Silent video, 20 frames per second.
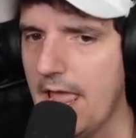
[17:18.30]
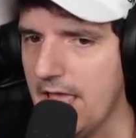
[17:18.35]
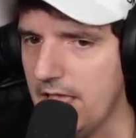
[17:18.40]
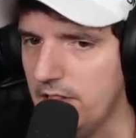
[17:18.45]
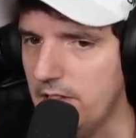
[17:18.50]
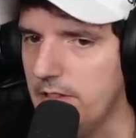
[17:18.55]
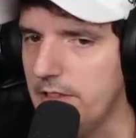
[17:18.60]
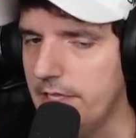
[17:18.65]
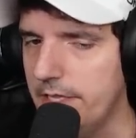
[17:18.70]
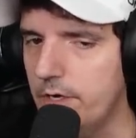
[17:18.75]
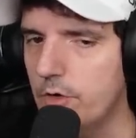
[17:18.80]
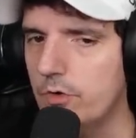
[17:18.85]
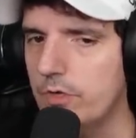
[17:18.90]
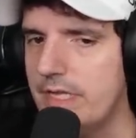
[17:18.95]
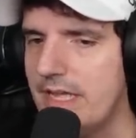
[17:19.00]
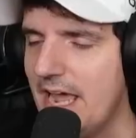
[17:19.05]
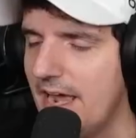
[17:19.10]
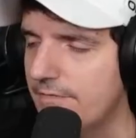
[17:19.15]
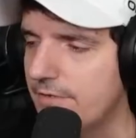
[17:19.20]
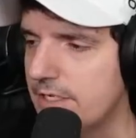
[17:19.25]

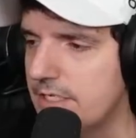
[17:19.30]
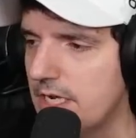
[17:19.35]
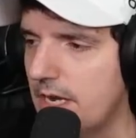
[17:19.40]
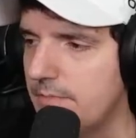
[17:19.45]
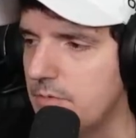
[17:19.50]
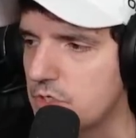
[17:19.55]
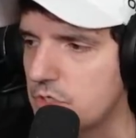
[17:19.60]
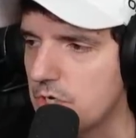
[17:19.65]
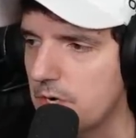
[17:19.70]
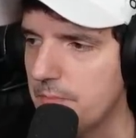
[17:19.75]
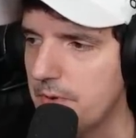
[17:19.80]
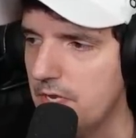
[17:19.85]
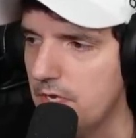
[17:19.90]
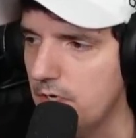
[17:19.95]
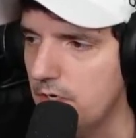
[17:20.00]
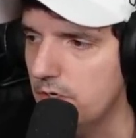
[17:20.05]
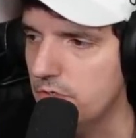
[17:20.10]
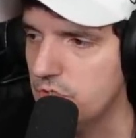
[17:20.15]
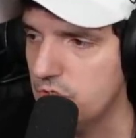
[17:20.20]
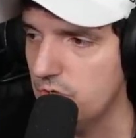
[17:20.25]
Literally every time you start making
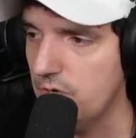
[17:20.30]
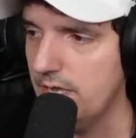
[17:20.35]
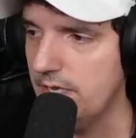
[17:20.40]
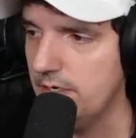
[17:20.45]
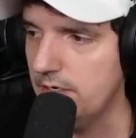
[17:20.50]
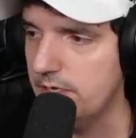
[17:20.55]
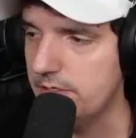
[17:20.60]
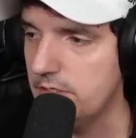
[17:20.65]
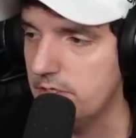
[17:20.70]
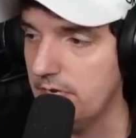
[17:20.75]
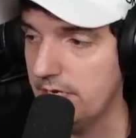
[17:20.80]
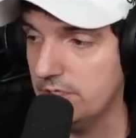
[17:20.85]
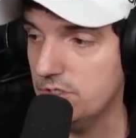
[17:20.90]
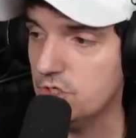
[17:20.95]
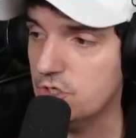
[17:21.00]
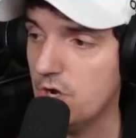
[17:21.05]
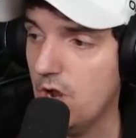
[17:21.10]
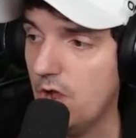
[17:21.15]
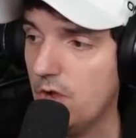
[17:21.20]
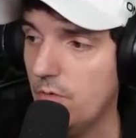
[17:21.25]
ghosts, you get enhanced
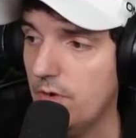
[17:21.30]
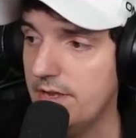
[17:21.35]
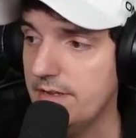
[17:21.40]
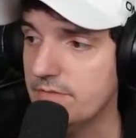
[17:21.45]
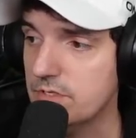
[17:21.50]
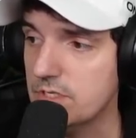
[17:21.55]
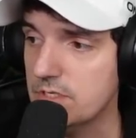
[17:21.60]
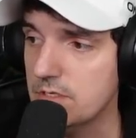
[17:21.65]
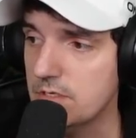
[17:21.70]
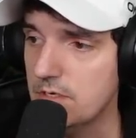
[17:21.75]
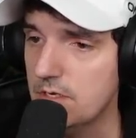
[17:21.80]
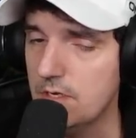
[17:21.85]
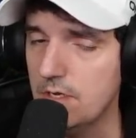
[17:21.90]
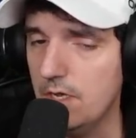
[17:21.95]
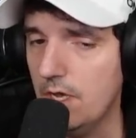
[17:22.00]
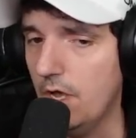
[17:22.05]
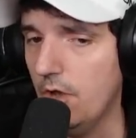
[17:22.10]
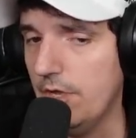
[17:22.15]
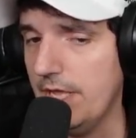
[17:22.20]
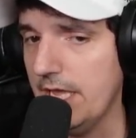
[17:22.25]
shockwaves.
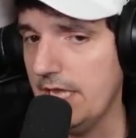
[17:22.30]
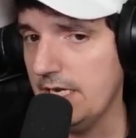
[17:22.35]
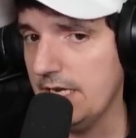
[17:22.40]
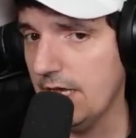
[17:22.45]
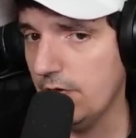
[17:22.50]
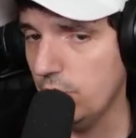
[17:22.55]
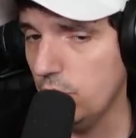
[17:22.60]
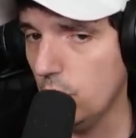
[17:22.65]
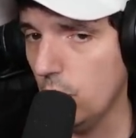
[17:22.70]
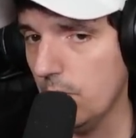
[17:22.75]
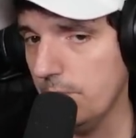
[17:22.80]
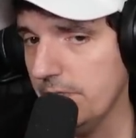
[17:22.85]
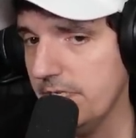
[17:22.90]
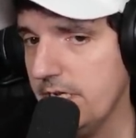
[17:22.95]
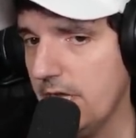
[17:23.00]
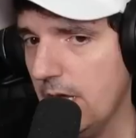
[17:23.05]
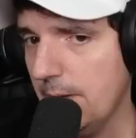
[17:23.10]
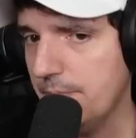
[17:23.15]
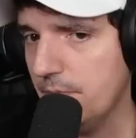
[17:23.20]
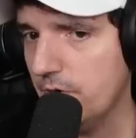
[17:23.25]
Okay, now normally
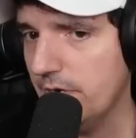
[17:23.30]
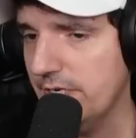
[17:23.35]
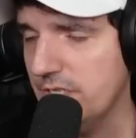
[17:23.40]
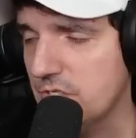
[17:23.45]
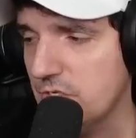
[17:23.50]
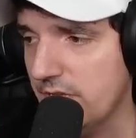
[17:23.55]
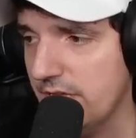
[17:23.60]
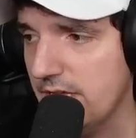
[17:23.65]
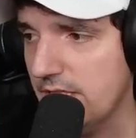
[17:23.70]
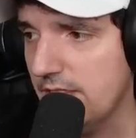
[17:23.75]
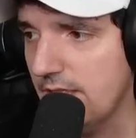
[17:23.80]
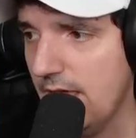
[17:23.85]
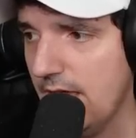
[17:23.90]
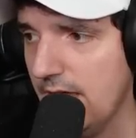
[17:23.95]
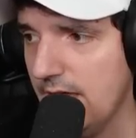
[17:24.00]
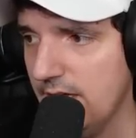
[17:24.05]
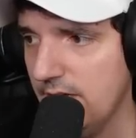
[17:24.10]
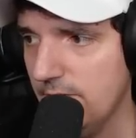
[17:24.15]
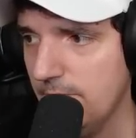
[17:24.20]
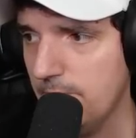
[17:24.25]
upgrades like
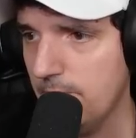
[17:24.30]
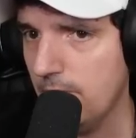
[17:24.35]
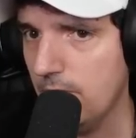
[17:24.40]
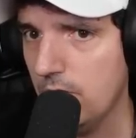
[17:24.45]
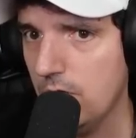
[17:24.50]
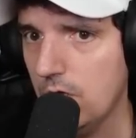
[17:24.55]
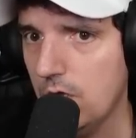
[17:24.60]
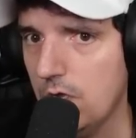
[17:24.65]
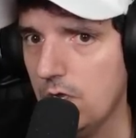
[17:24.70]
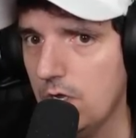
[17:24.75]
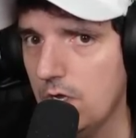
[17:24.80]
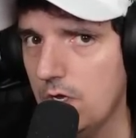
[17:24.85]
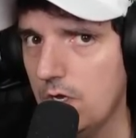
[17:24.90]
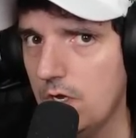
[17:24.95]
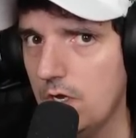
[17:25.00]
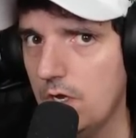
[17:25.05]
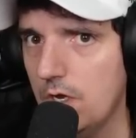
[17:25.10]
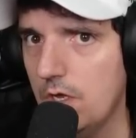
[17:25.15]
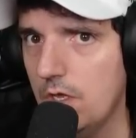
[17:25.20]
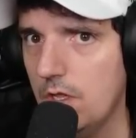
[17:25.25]
that,
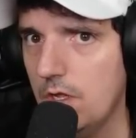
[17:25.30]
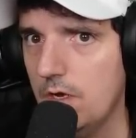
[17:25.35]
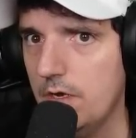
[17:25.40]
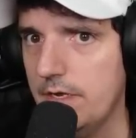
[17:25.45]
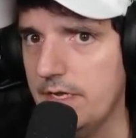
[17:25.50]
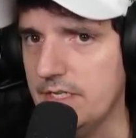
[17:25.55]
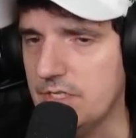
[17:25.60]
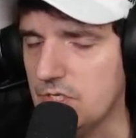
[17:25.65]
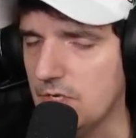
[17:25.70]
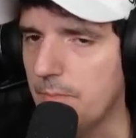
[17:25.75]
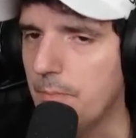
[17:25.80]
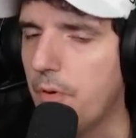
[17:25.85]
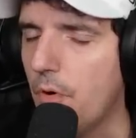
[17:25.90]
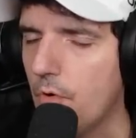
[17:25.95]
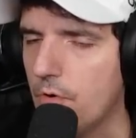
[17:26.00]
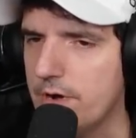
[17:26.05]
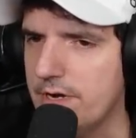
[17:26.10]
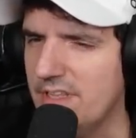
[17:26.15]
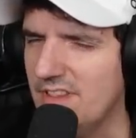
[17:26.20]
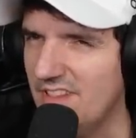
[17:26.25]
it's
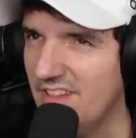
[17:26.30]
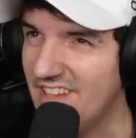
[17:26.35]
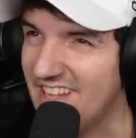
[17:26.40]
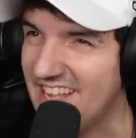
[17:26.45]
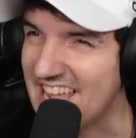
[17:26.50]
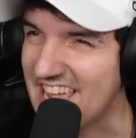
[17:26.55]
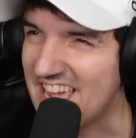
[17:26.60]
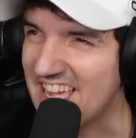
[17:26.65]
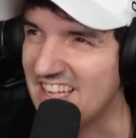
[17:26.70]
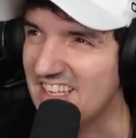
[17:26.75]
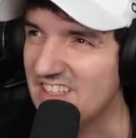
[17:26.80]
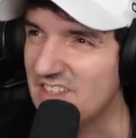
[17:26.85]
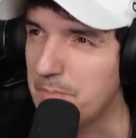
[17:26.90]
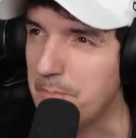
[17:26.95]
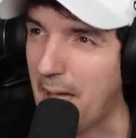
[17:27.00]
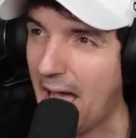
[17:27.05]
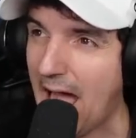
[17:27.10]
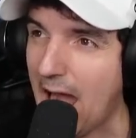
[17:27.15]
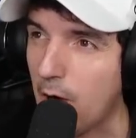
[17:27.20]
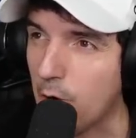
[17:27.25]
important, like,
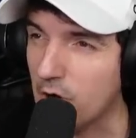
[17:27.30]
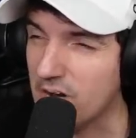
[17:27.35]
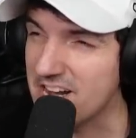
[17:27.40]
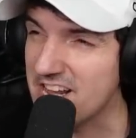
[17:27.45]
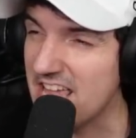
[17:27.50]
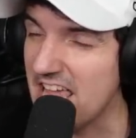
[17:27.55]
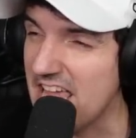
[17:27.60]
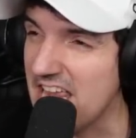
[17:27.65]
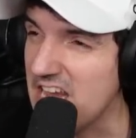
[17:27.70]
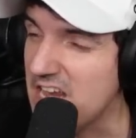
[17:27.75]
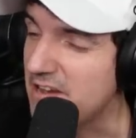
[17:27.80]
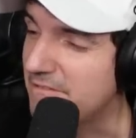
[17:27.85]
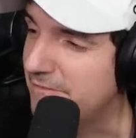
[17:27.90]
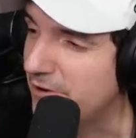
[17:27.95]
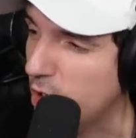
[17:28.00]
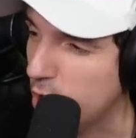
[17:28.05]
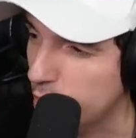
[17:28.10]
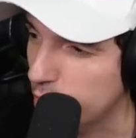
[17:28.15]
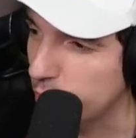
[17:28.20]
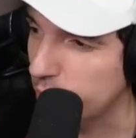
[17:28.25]
power gating
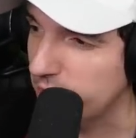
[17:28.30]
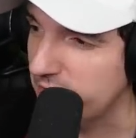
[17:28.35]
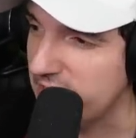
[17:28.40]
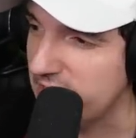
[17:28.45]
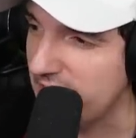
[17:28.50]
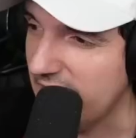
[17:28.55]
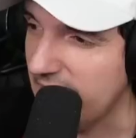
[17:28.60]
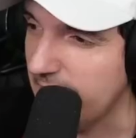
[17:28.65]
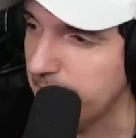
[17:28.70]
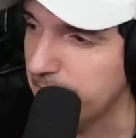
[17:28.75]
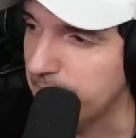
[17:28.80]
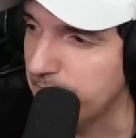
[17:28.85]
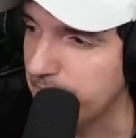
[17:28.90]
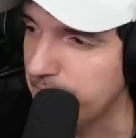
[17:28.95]
for early game.